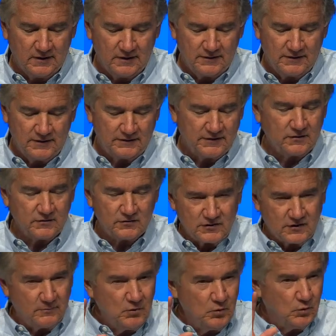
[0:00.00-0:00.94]
that there are
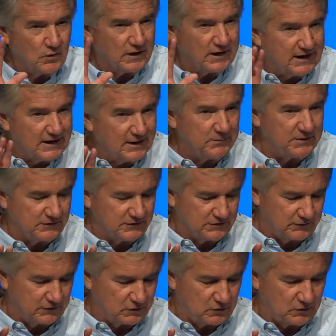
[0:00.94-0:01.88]
some who are enemies
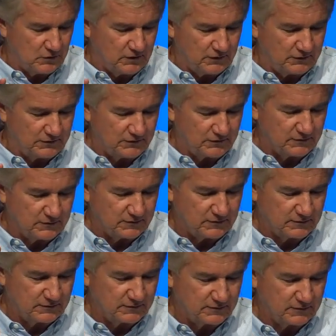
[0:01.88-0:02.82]
of the cross
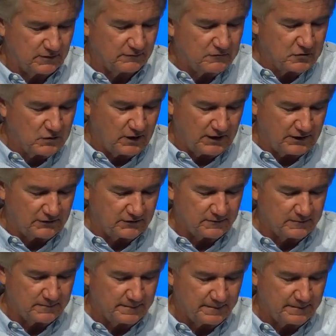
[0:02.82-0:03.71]
of Christ.